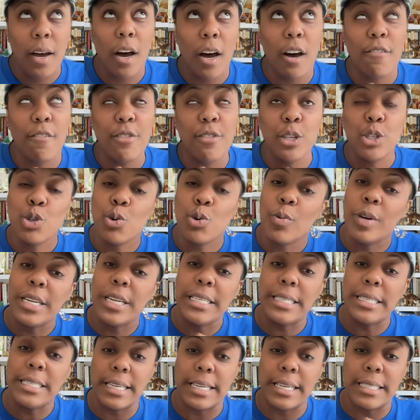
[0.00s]
of the
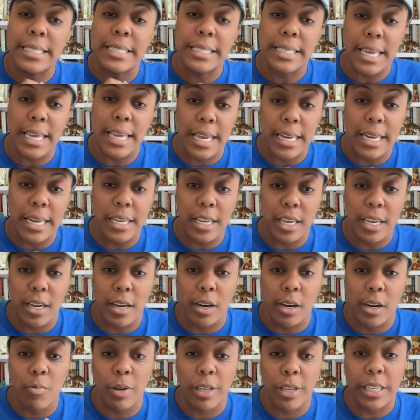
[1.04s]
twenty sixteen
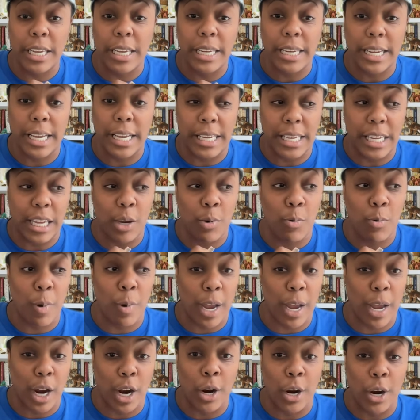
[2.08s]
year with Connecticut,
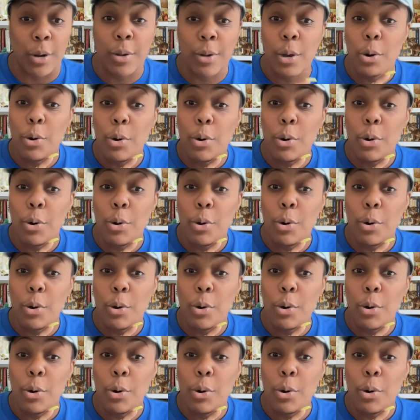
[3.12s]
where